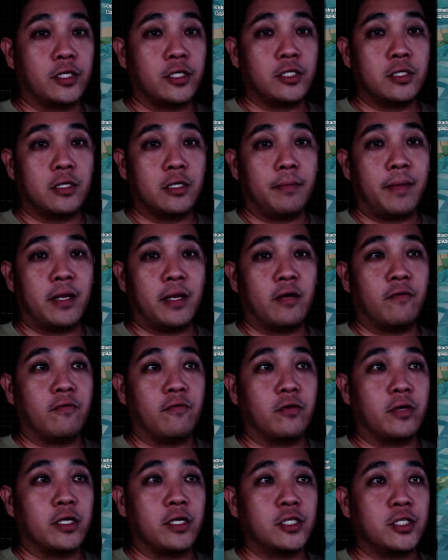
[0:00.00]
Battle of
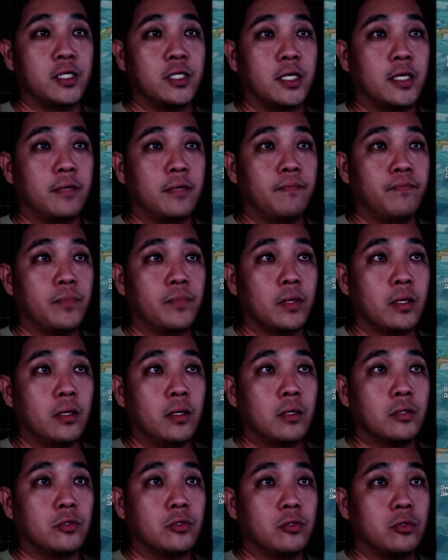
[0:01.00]
Voreshna.
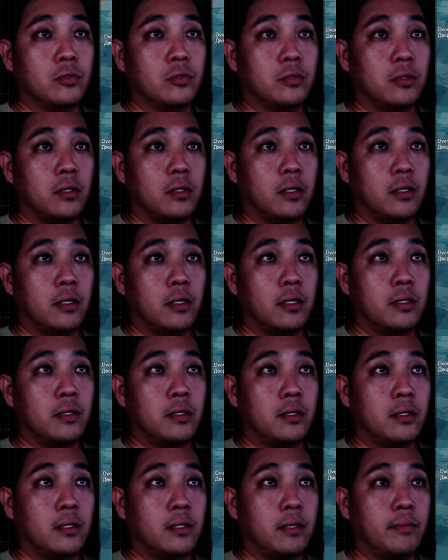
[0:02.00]
So
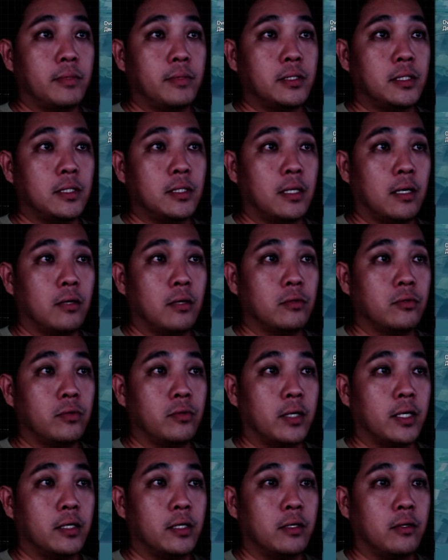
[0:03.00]
let me see how do
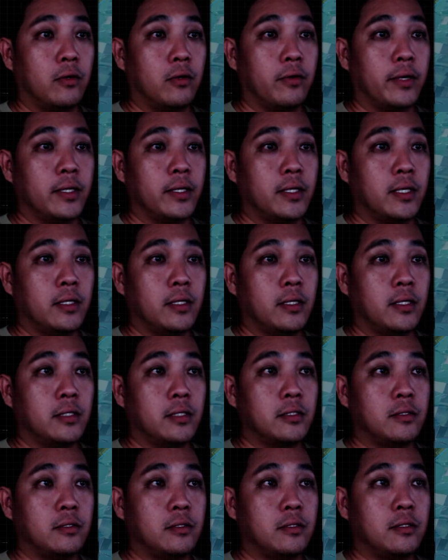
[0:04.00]
I orientate this
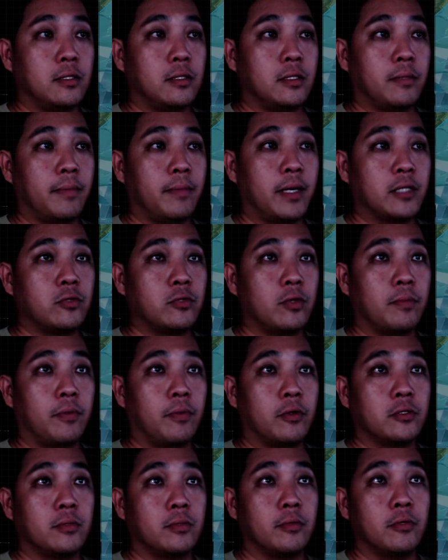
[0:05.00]
in the best way
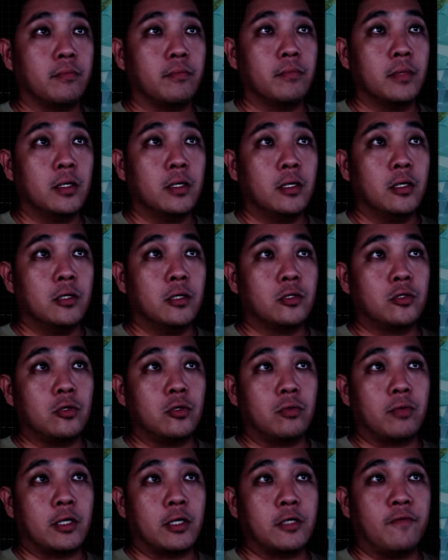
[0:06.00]
possible. So
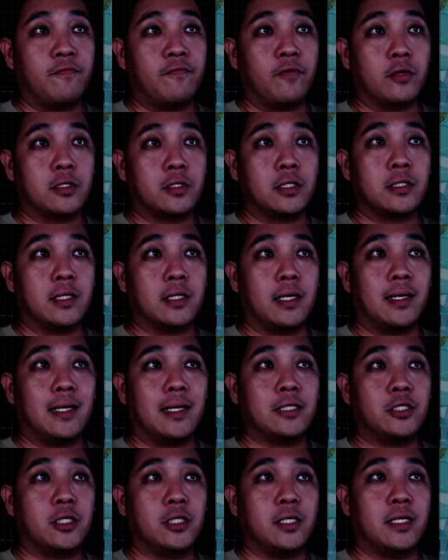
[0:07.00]
Russian forces
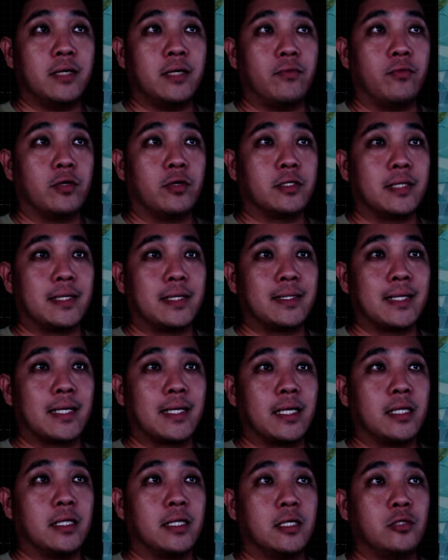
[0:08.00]
allegedly was
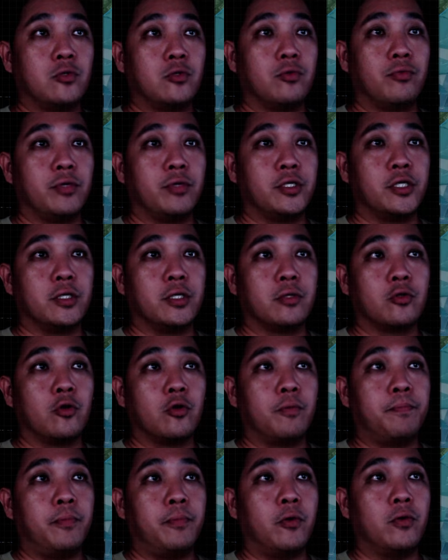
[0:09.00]
attacking these two regions,
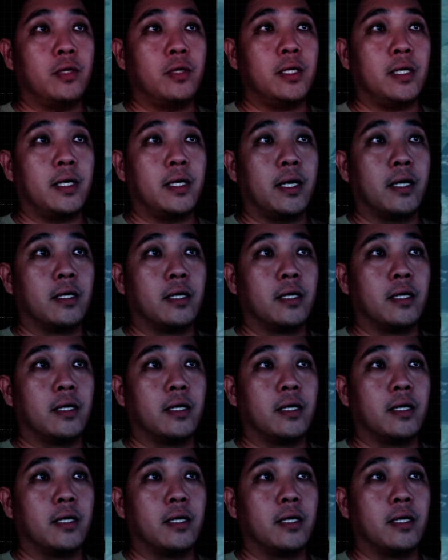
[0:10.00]
Topoli and